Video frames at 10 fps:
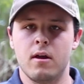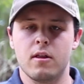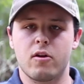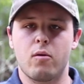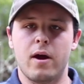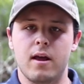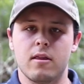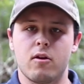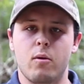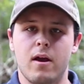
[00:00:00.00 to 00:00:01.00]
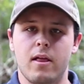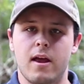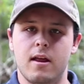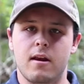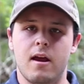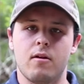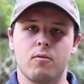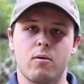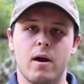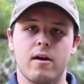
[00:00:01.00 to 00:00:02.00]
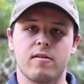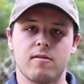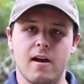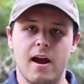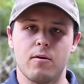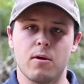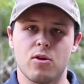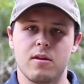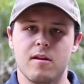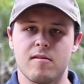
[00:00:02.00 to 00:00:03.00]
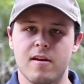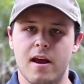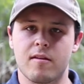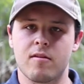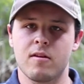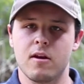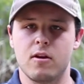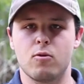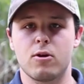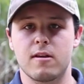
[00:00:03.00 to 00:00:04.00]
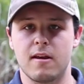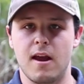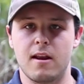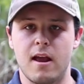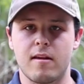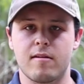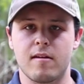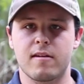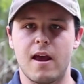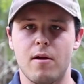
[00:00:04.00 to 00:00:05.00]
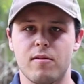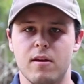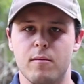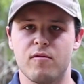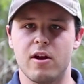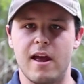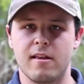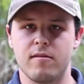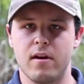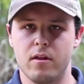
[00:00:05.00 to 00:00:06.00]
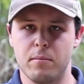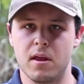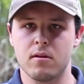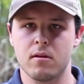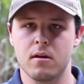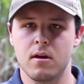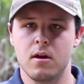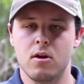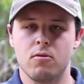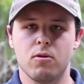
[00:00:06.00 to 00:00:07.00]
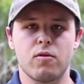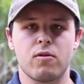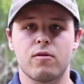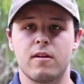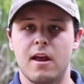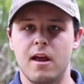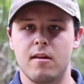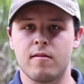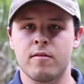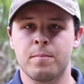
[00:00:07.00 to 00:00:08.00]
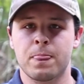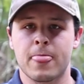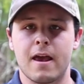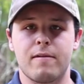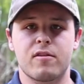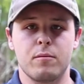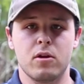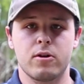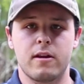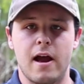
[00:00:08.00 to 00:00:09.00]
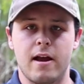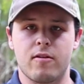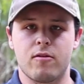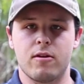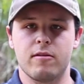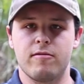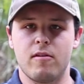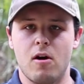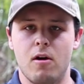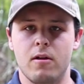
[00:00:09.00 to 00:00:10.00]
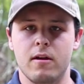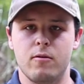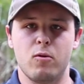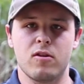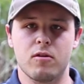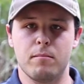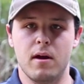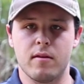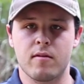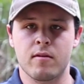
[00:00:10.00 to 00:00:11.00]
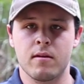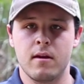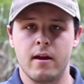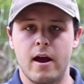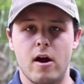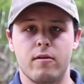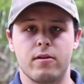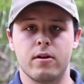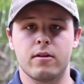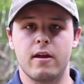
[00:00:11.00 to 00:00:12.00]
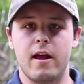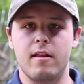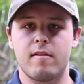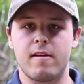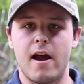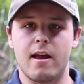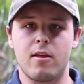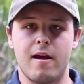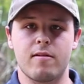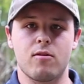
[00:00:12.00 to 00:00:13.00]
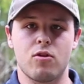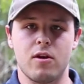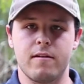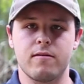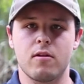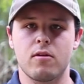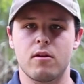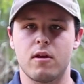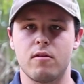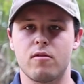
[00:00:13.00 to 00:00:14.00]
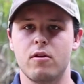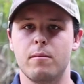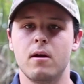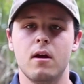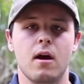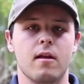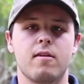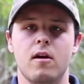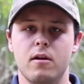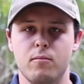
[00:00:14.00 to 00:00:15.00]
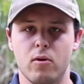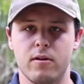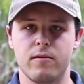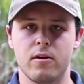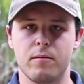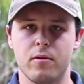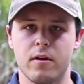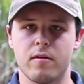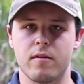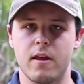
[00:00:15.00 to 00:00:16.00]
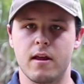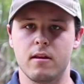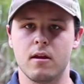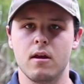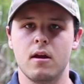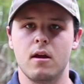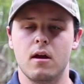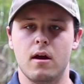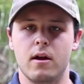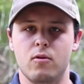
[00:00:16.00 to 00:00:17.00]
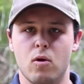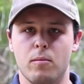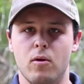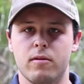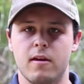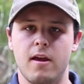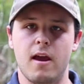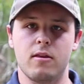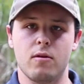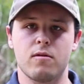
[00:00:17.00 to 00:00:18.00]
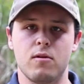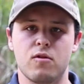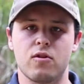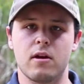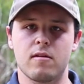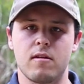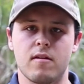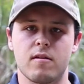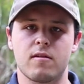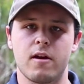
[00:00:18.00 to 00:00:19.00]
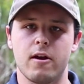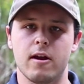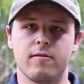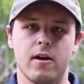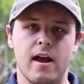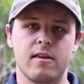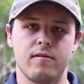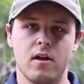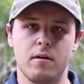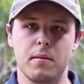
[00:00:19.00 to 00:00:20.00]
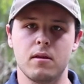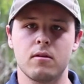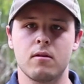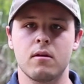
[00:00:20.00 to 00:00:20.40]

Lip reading: the quail hen requires a diet rich in insects in order to gain excess calcium for egg development. Roosters and hens have similar diets during the fall and winter months. However, the hen's diet has to shift to consume a ton more invertebrates than normal to gain those nutrients necessary for egg development.